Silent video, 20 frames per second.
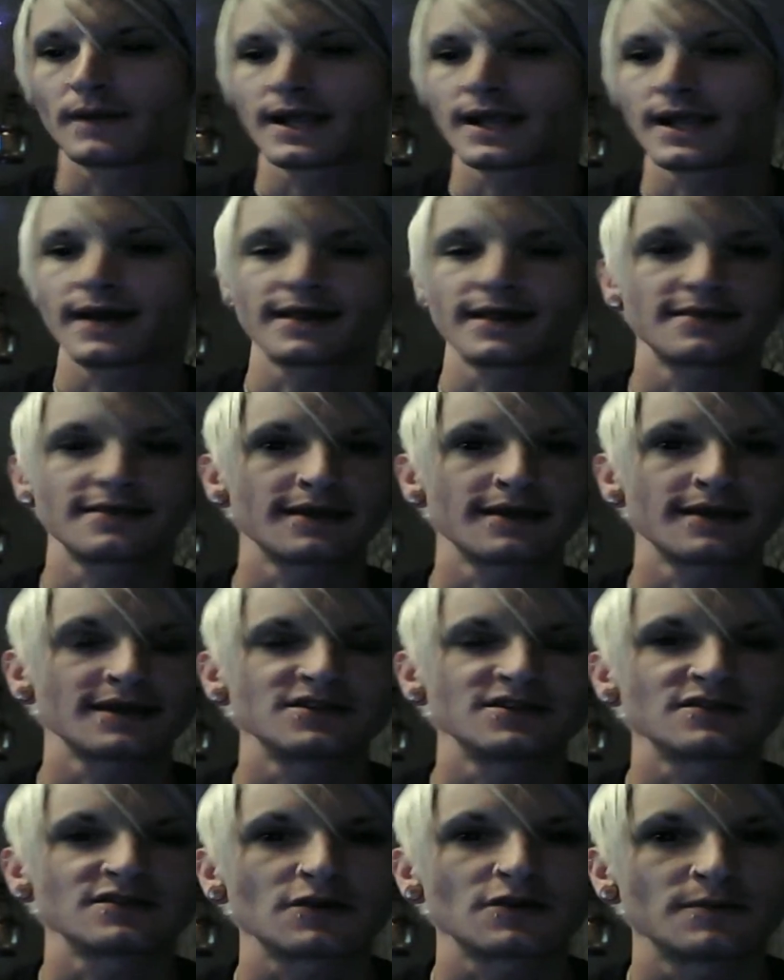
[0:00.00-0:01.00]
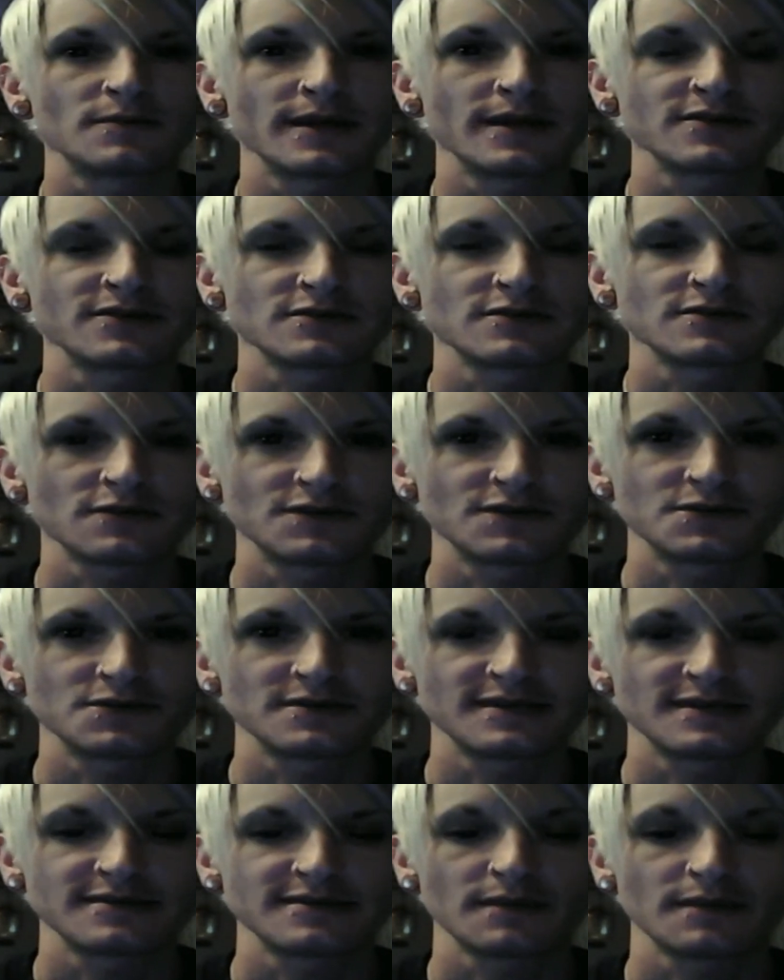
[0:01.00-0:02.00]
oh my god, I think I just heard my
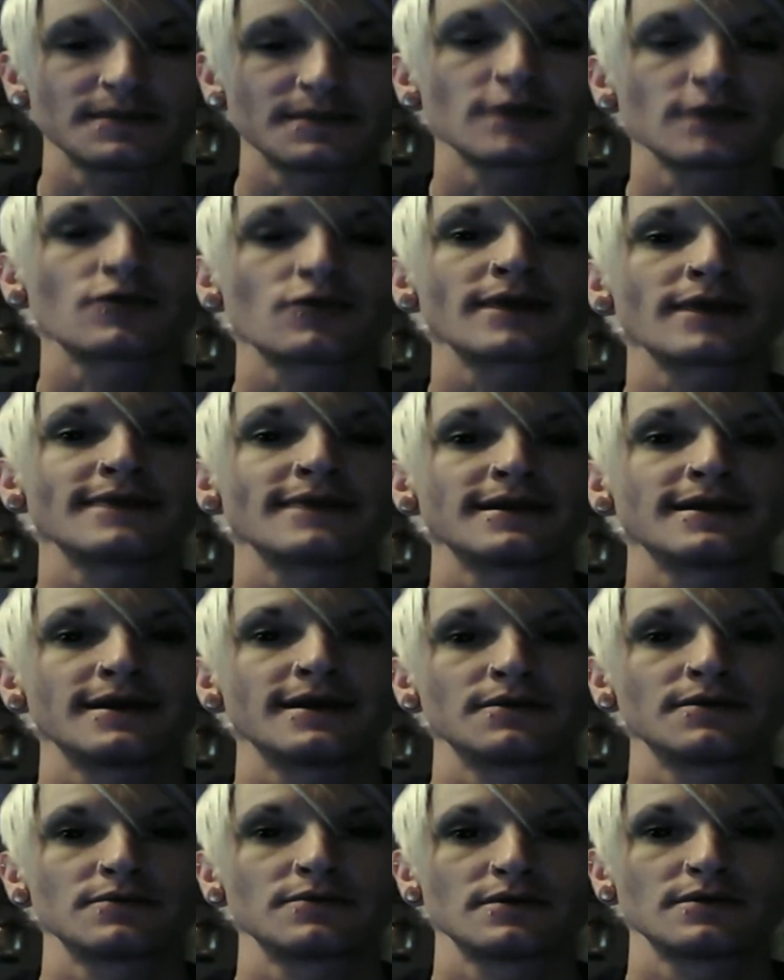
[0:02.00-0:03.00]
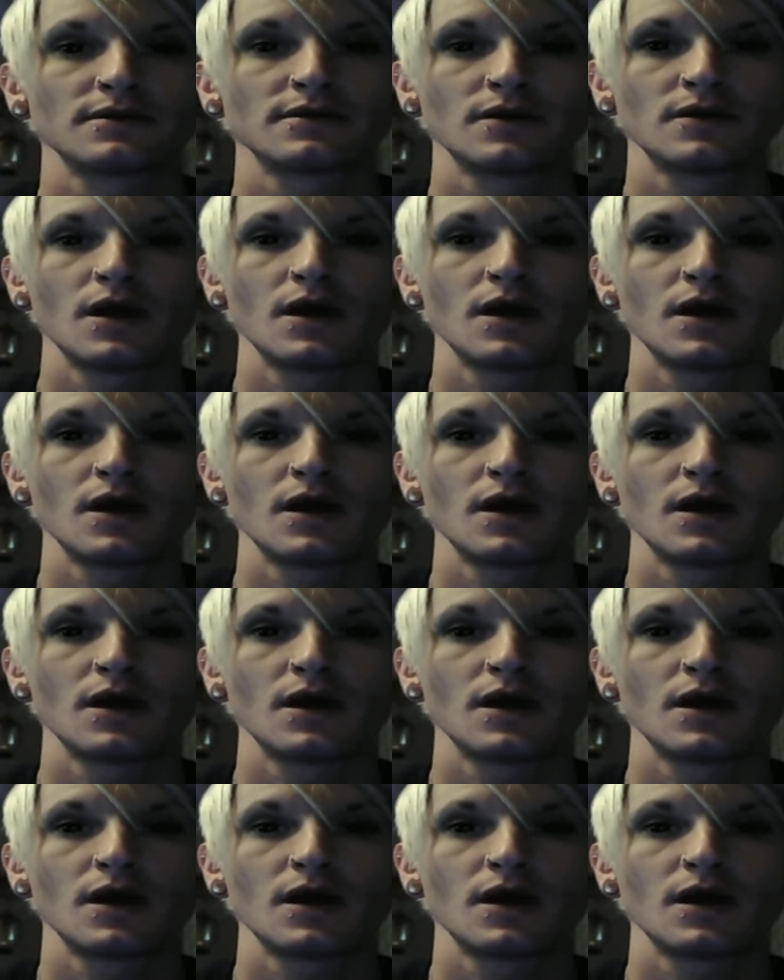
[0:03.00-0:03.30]
servitor say something, write that down.